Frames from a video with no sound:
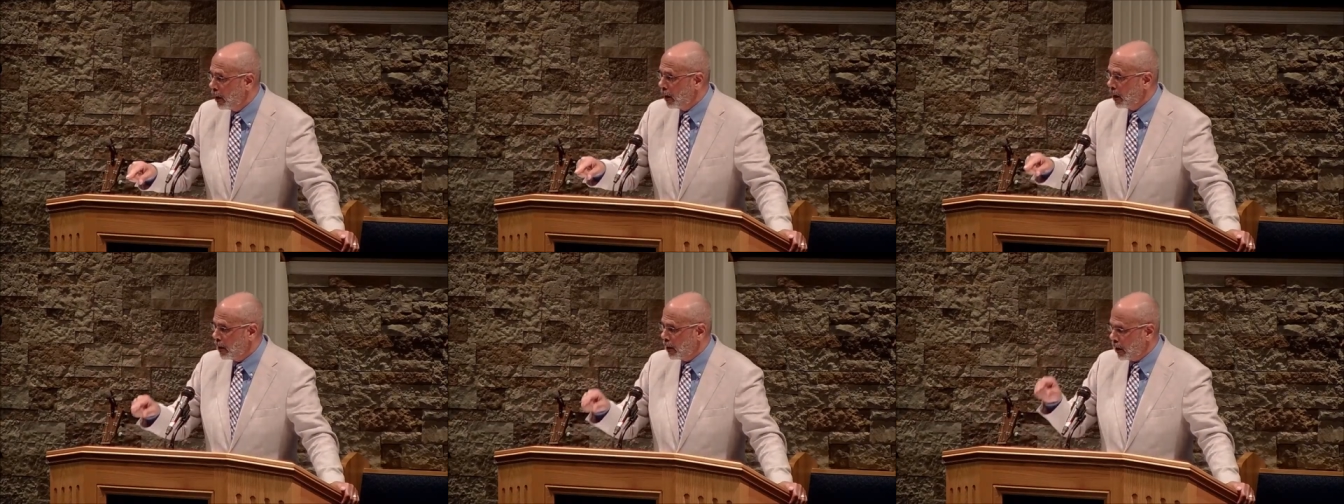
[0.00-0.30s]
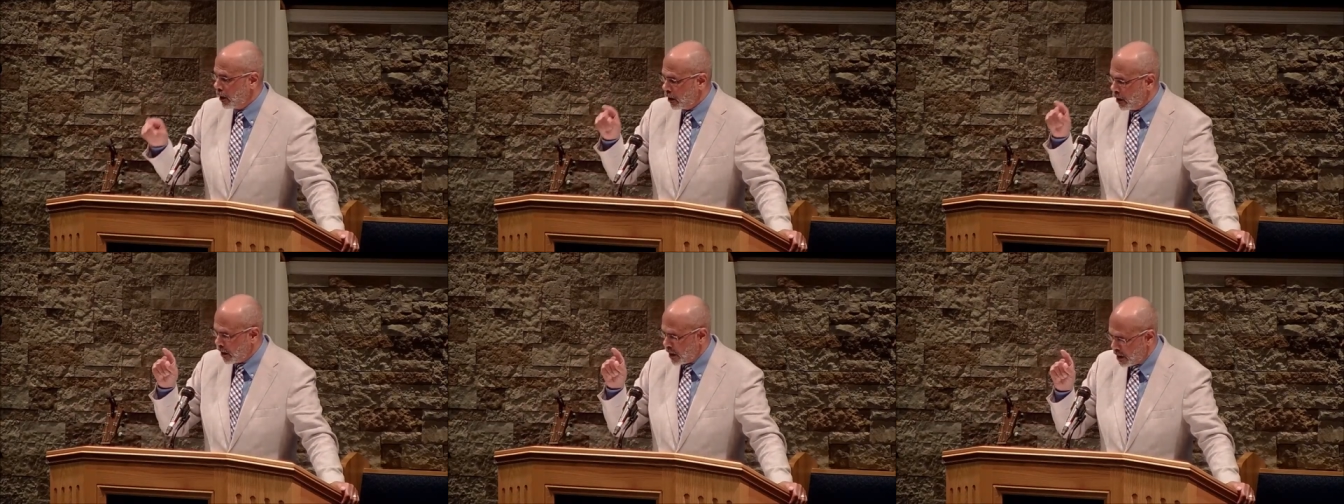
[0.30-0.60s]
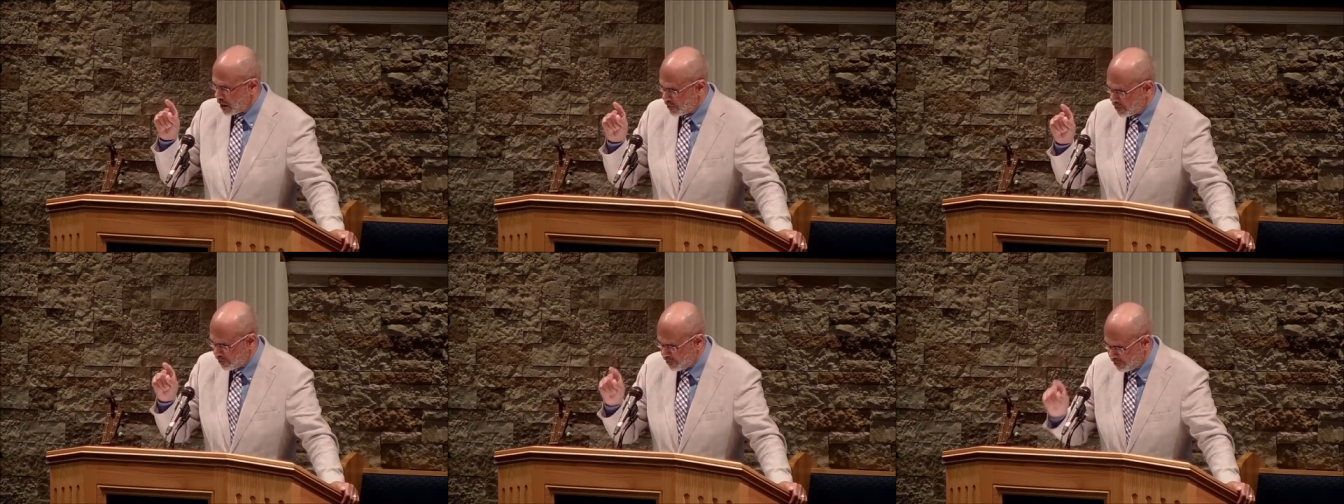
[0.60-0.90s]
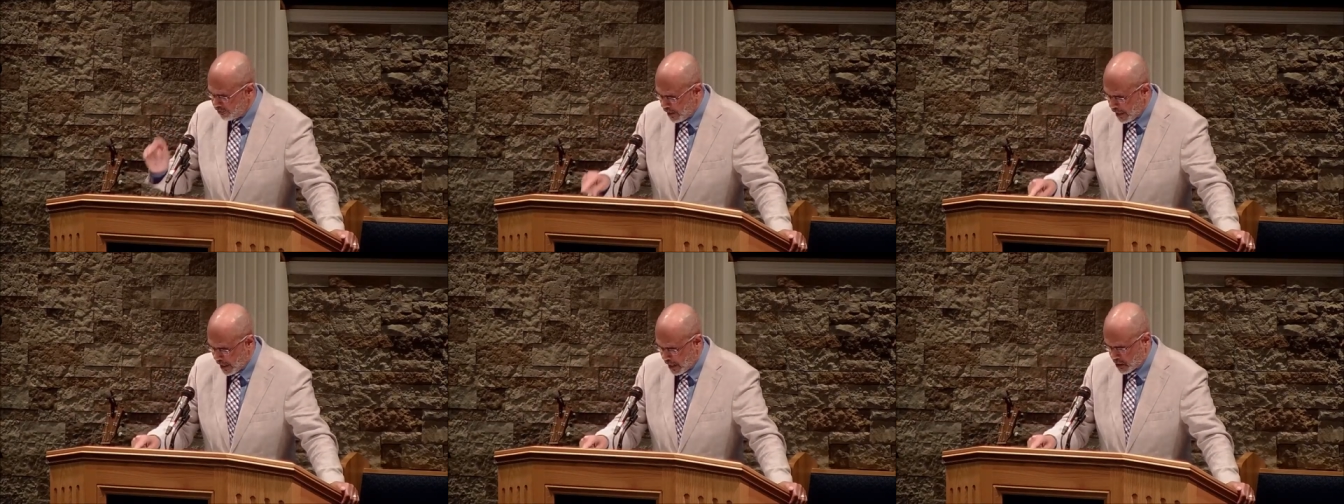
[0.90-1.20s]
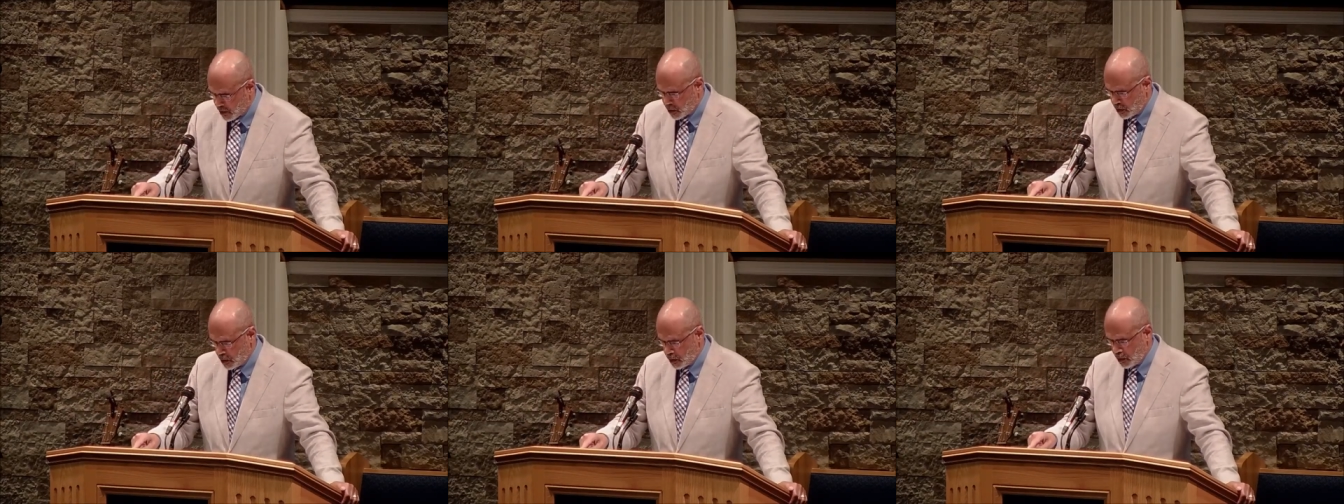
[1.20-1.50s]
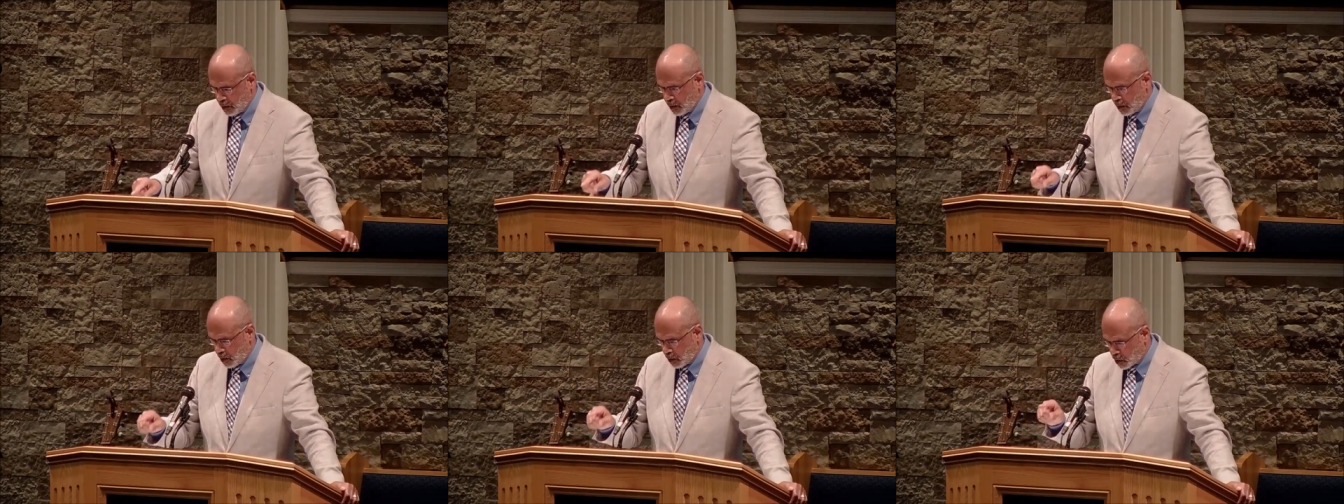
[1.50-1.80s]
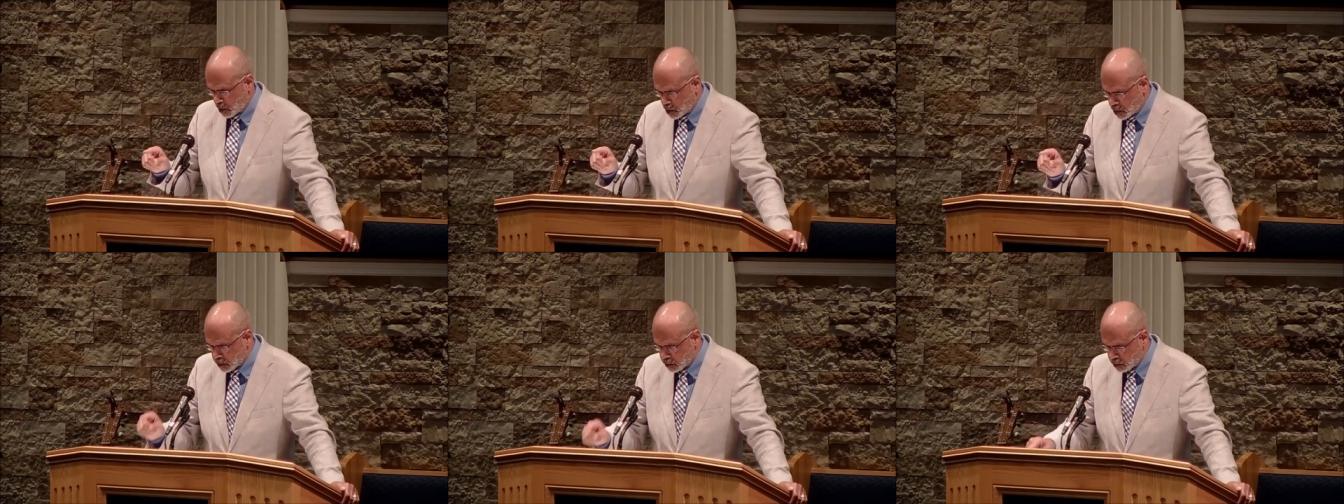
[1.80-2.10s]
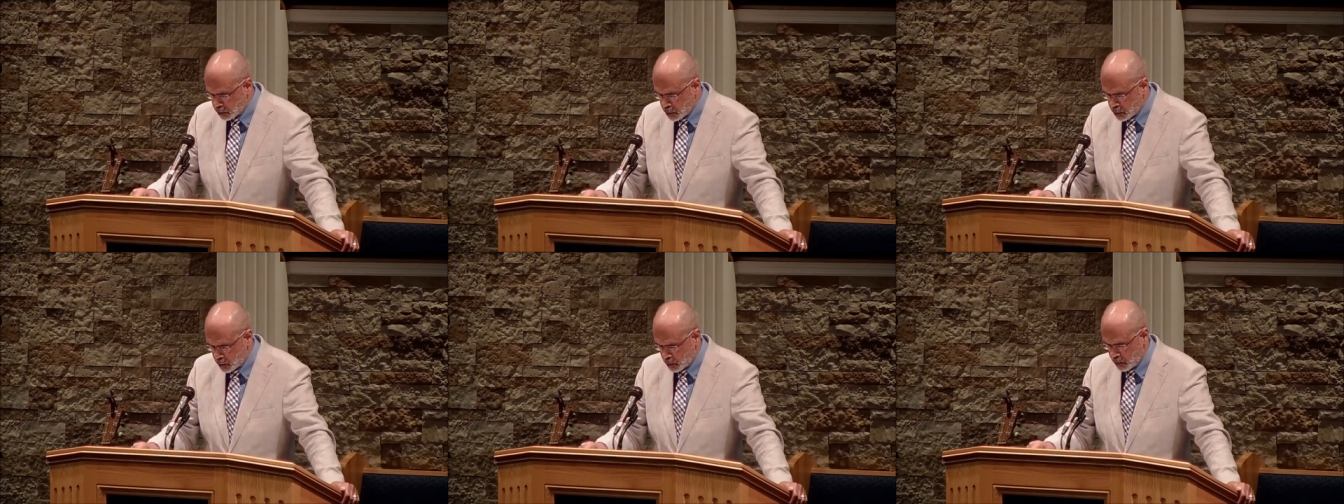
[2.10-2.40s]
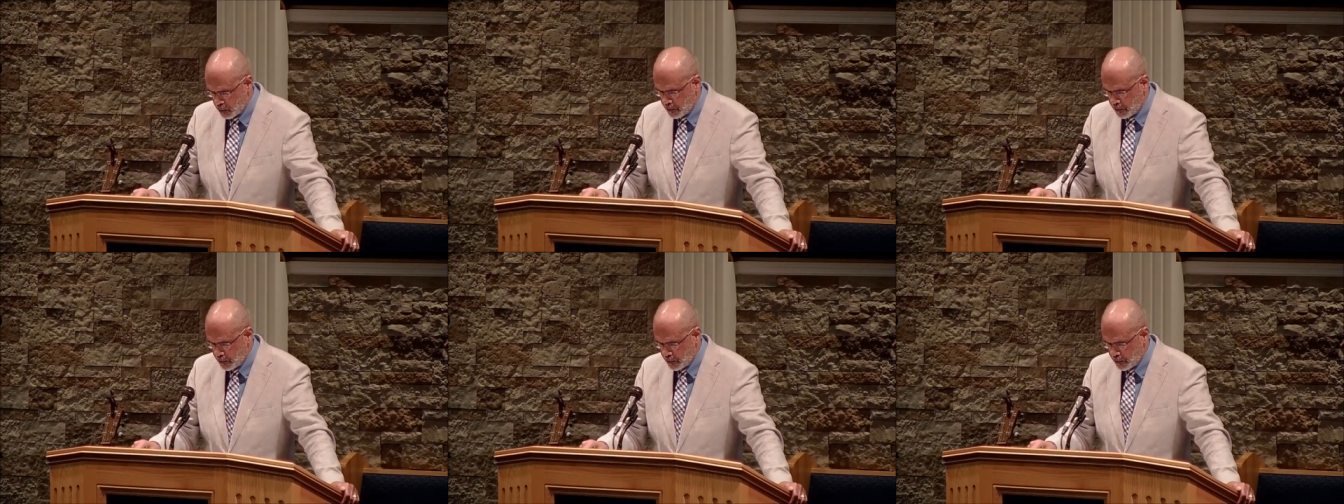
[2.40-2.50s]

they are not flesh, they are true.